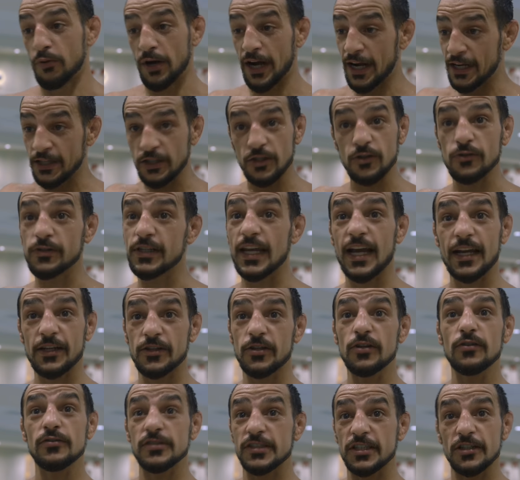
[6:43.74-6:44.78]
Brand new
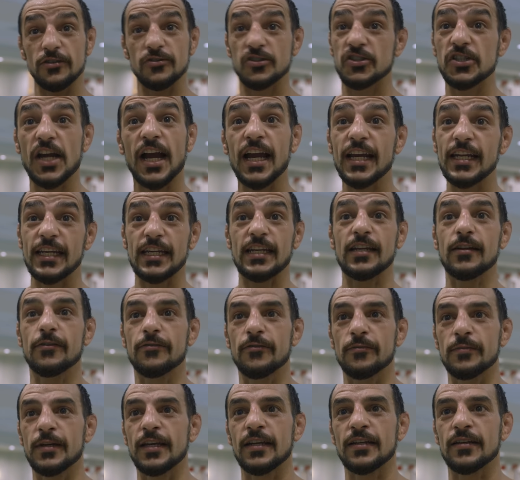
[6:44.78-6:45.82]
tattoo, still shiny
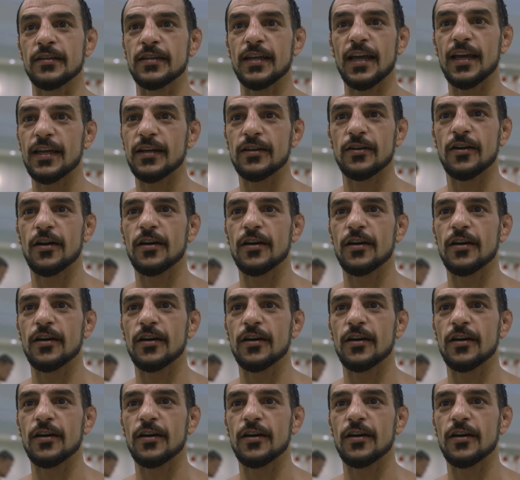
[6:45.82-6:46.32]
from getting tatted